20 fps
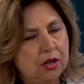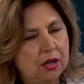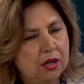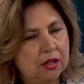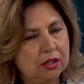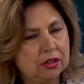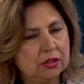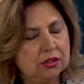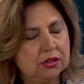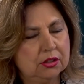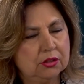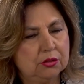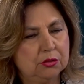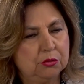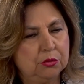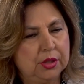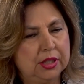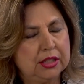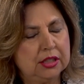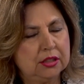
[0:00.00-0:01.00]
our
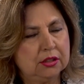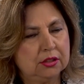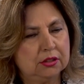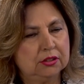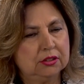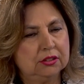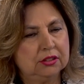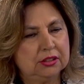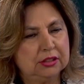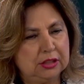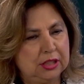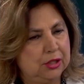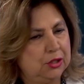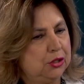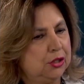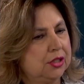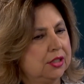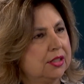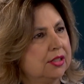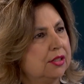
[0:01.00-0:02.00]
regular
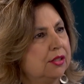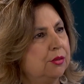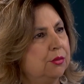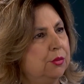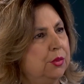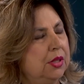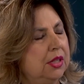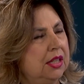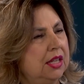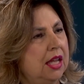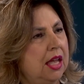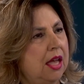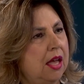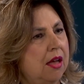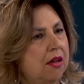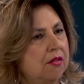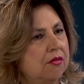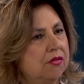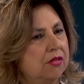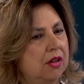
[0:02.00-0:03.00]
luncheons, we
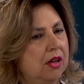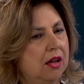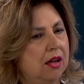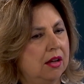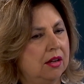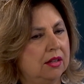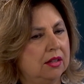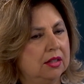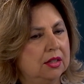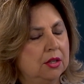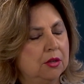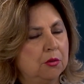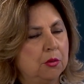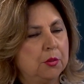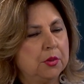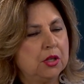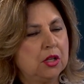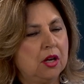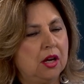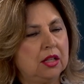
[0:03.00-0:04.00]
have uh,
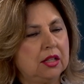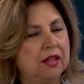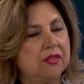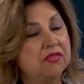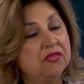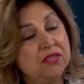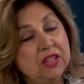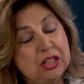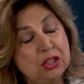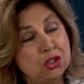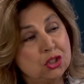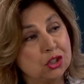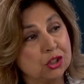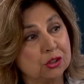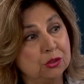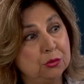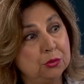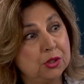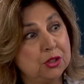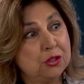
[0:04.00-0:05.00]
we call a
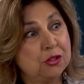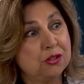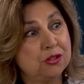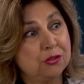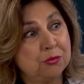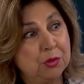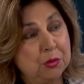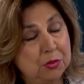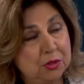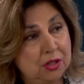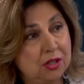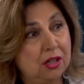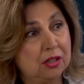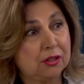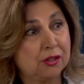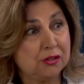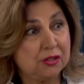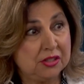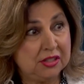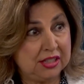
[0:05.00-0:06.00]
feature, which we would call
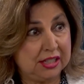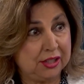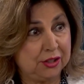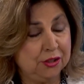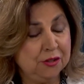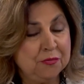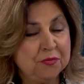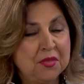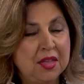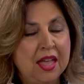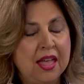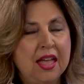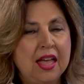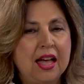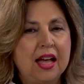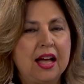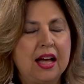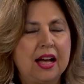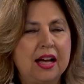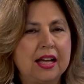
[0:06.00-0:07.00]
our right. singer. Yeah.
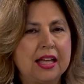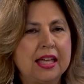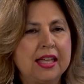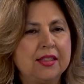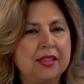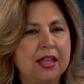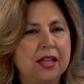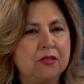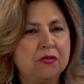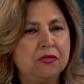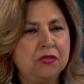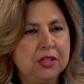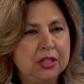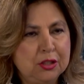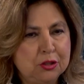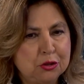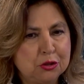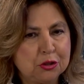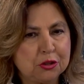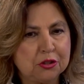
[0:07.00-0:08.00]
Uh, and that
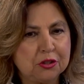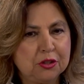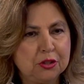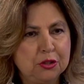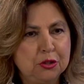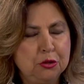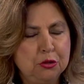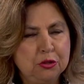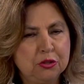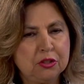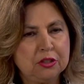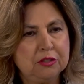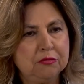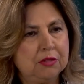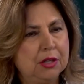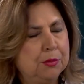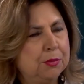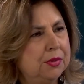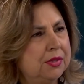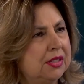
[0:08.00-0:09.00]
feature usually
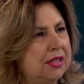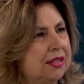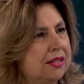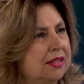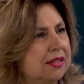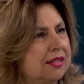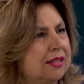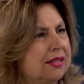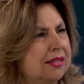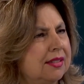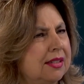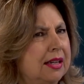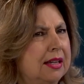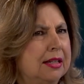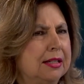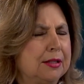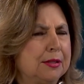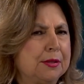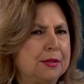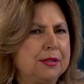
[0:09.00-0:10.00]
represents
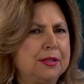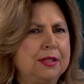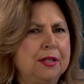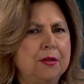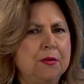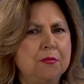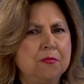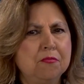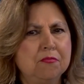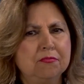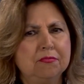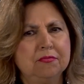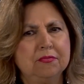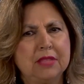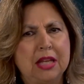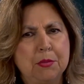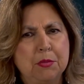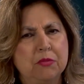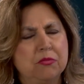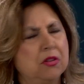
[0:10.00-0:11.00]
uh, some
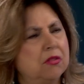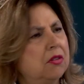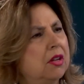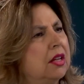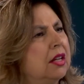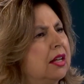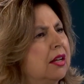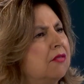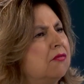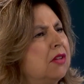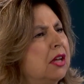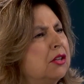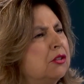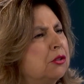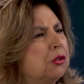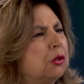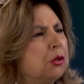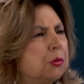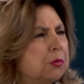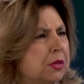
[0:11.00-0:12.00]
type of a
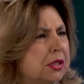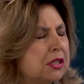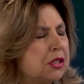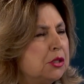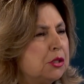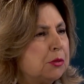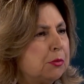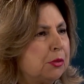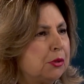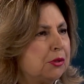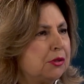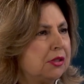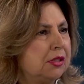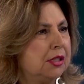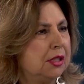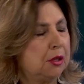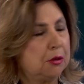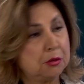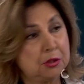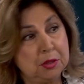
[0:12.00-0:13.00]
vendor or business person mm -hmm.
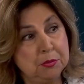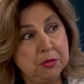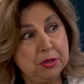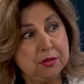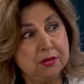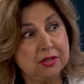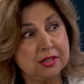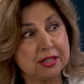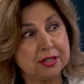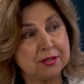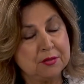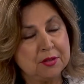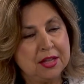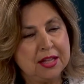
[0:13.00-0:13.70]
in mm-hmm. our community.